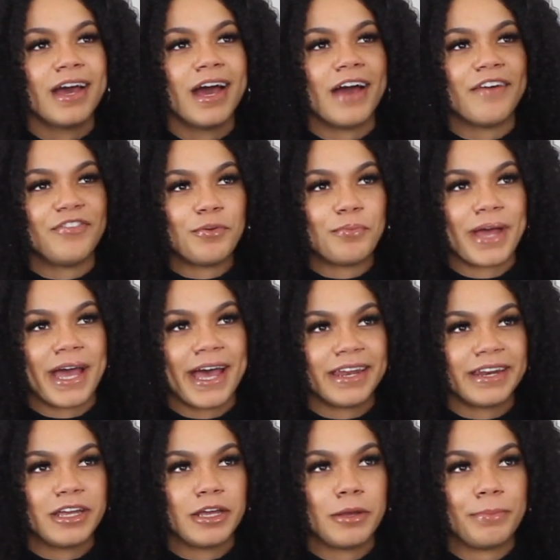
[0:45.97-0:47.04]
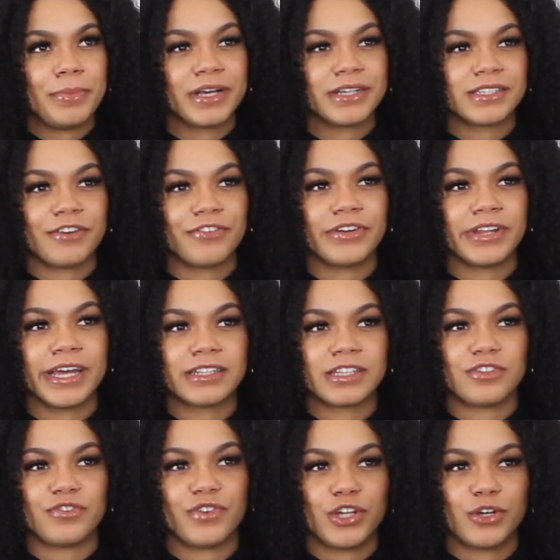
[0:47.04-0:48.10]
I feel bad because I feel like
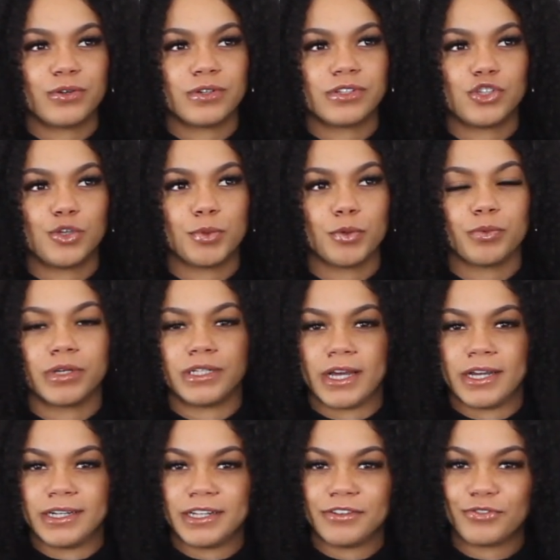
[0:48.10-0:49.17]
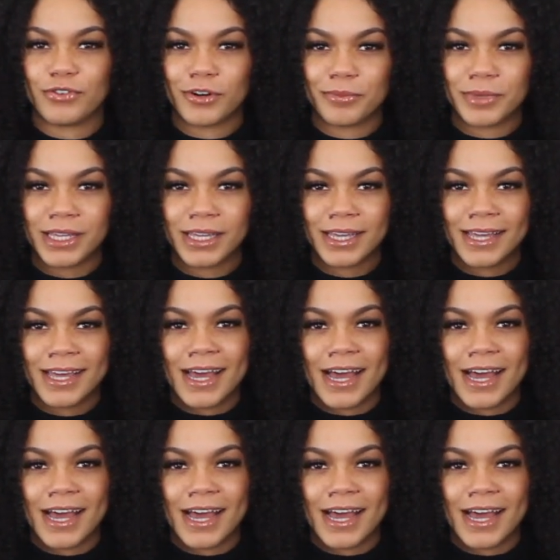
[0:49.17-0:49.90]
this video is super redundant for me.